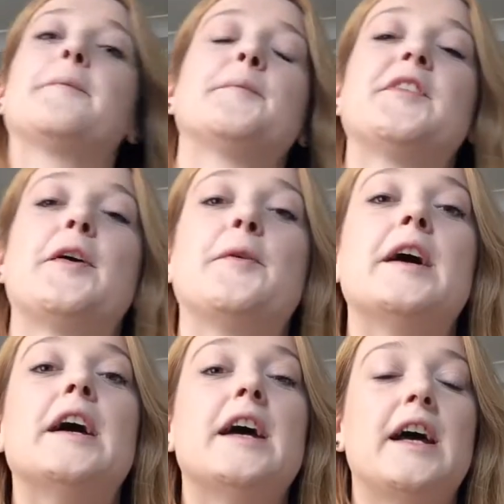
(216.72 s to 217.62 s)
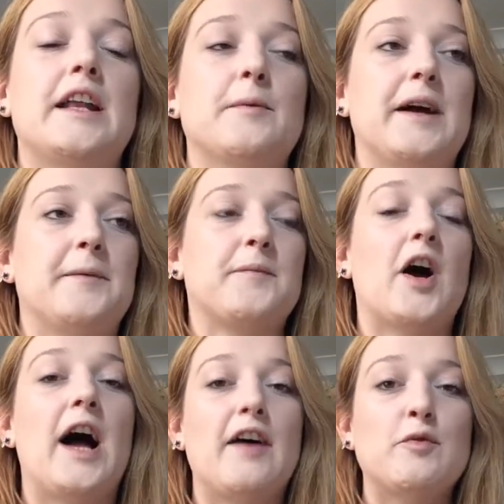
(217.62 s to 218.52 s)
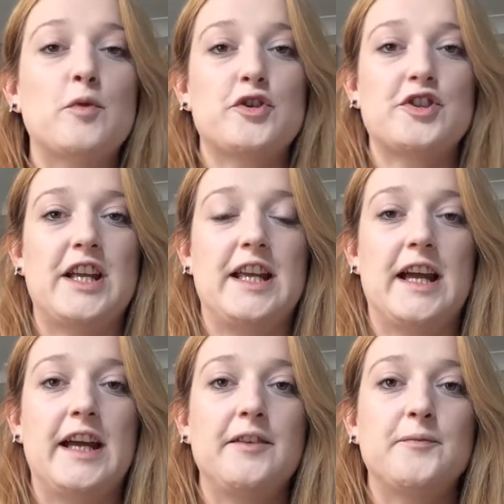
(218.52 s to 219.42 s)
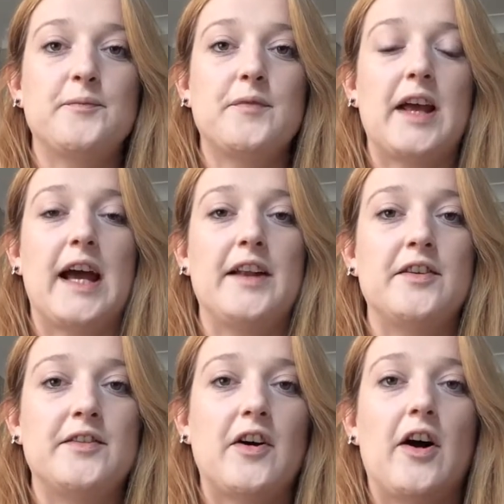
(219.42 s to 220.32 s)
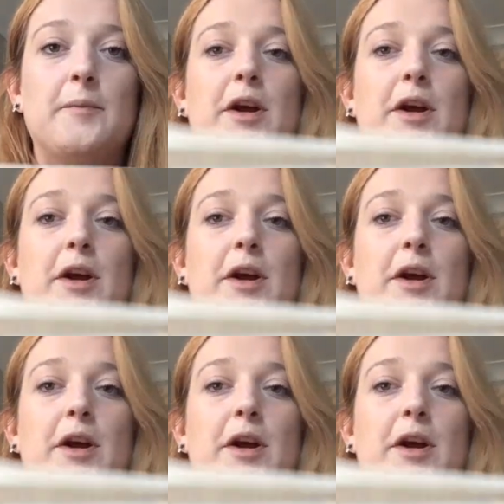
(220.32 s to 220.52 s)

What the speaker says: so anyway, I haven't washed it yet, and I'm